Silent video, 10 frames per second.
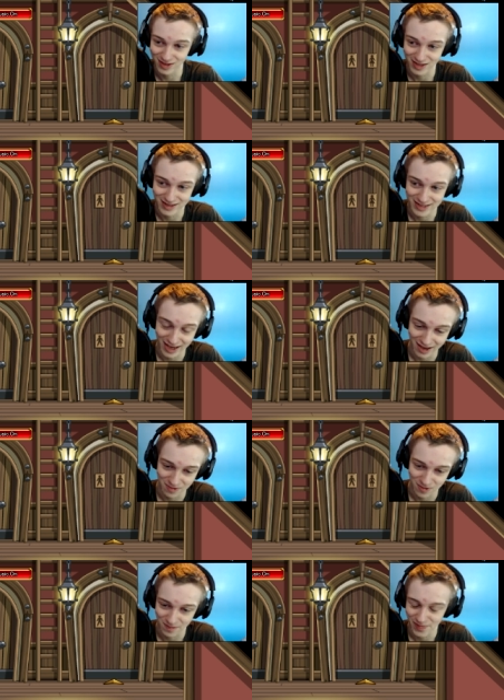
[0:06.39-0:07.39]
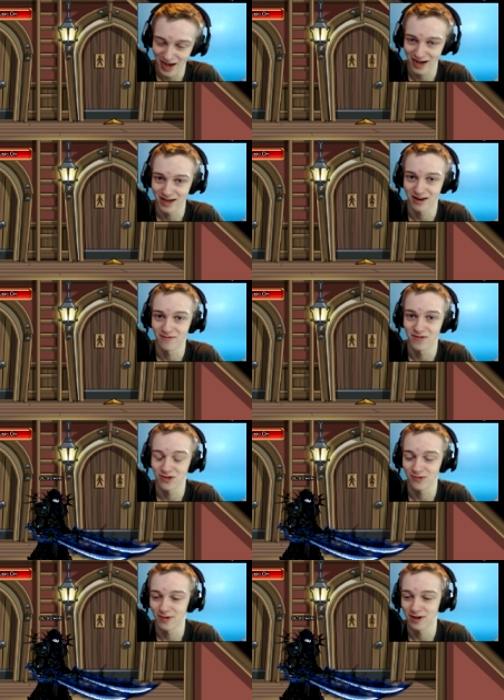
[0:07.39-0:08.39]
Today, we're back in
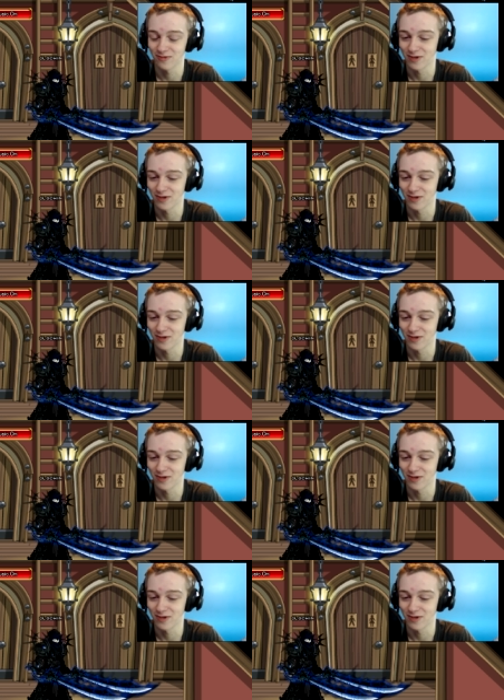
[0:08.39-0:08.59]
Adventure Quest.